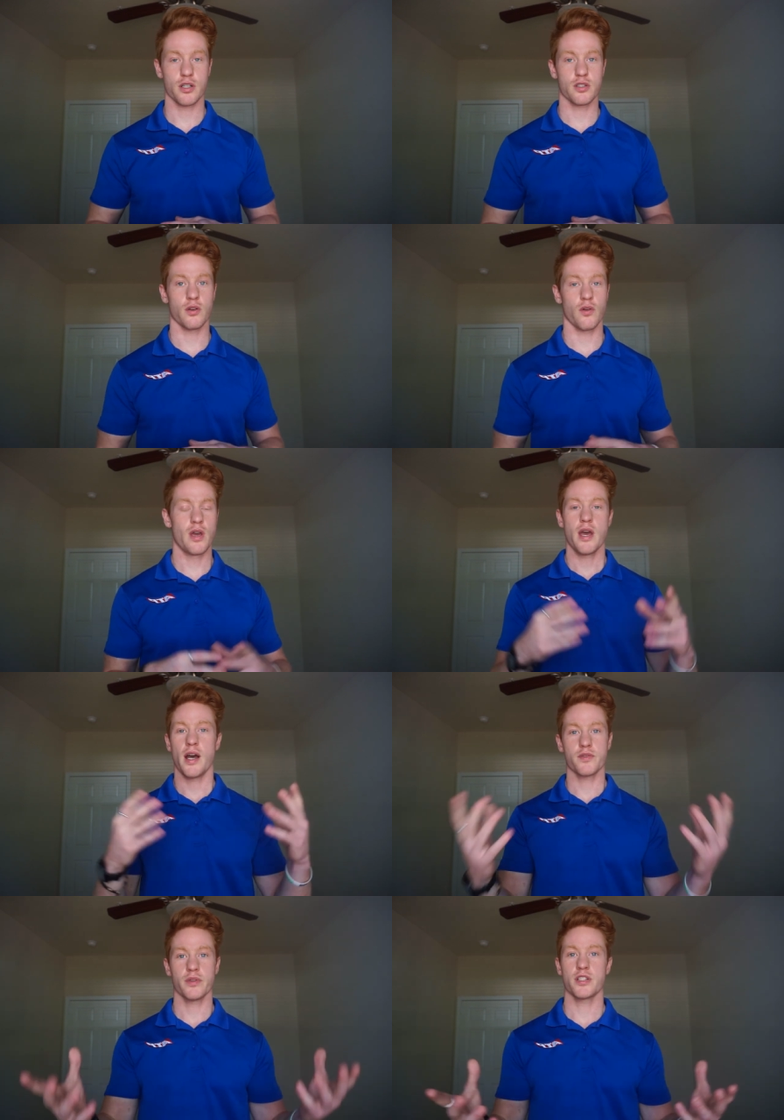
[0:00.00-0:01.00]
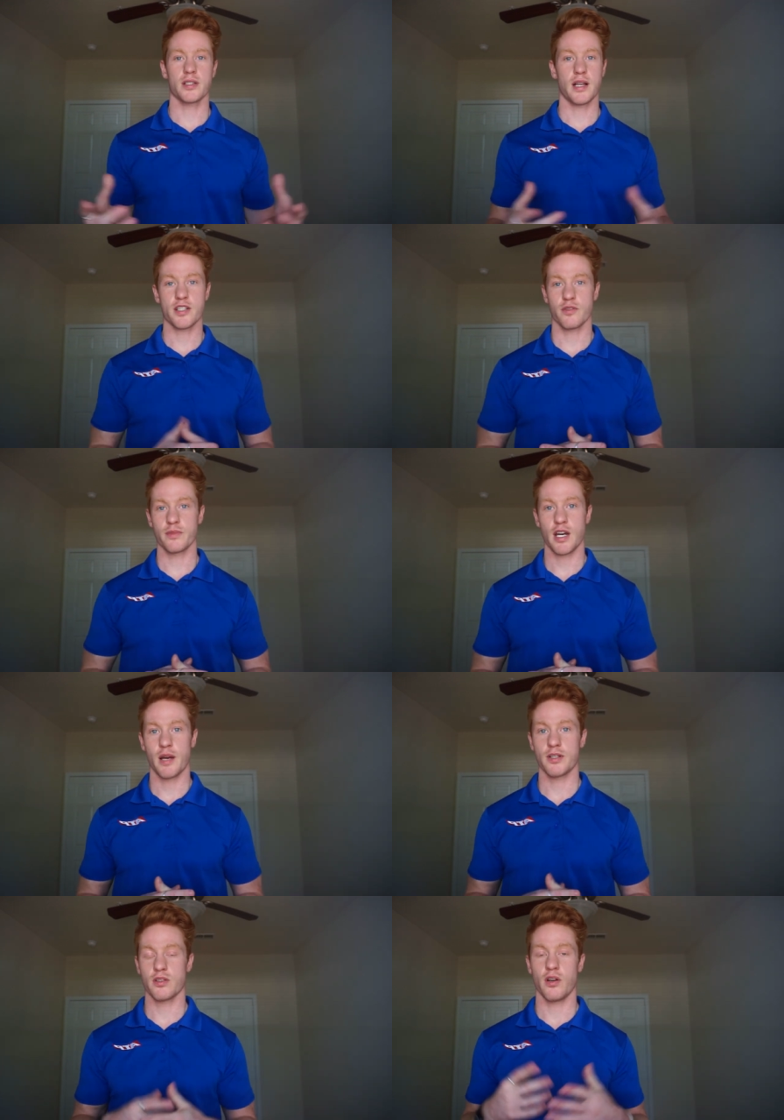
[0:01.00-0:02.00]
So it's really just classroom
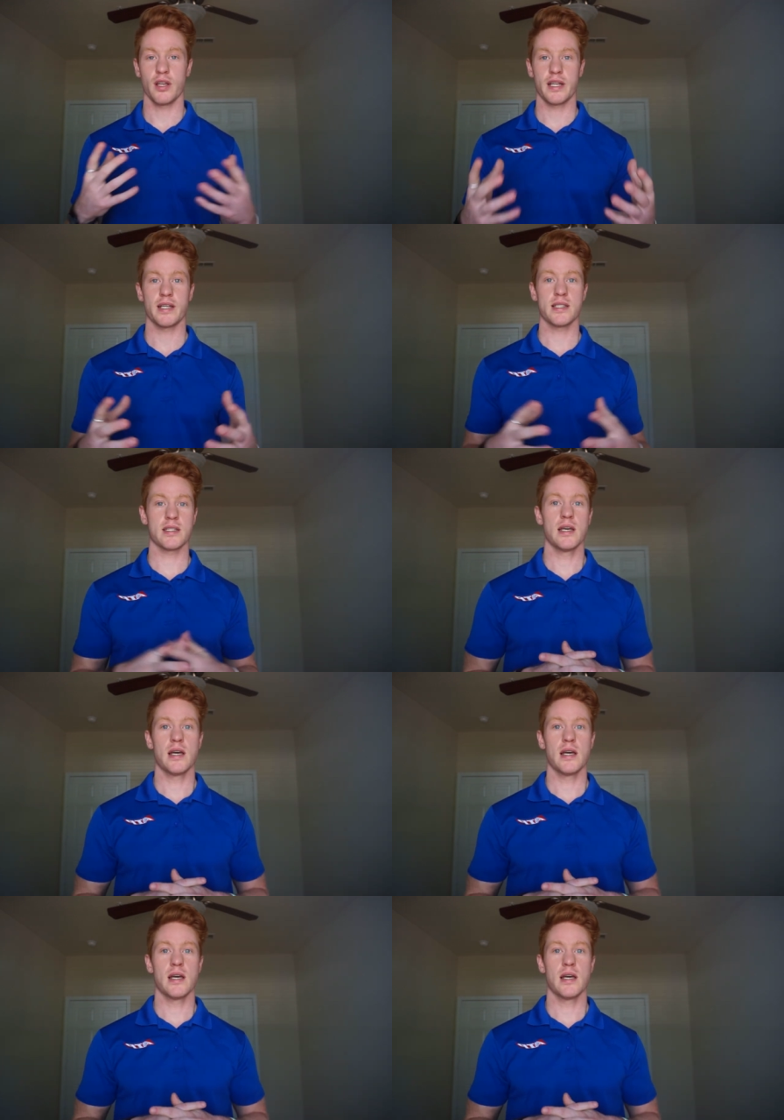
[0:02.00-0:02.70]
time, that's all it is.